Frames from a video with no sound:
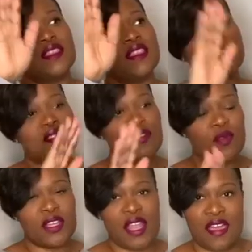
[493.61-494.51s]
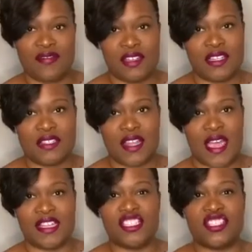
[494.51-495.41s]
This is what life looks
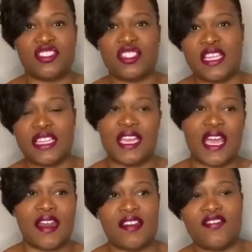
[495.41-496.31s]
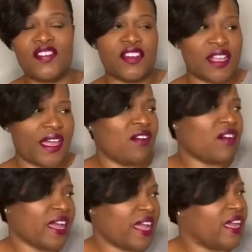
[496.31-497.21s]
like, just so that they kind of feel like,
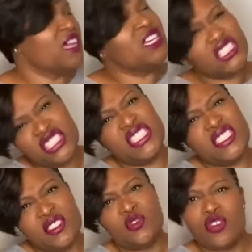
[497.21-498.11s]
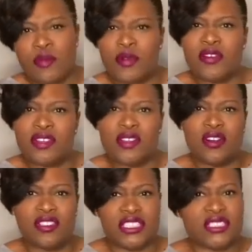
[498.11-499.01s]
okay, she's normal,
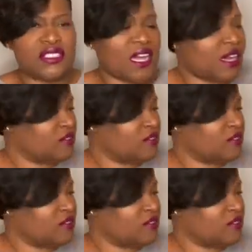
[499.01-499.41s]
she's not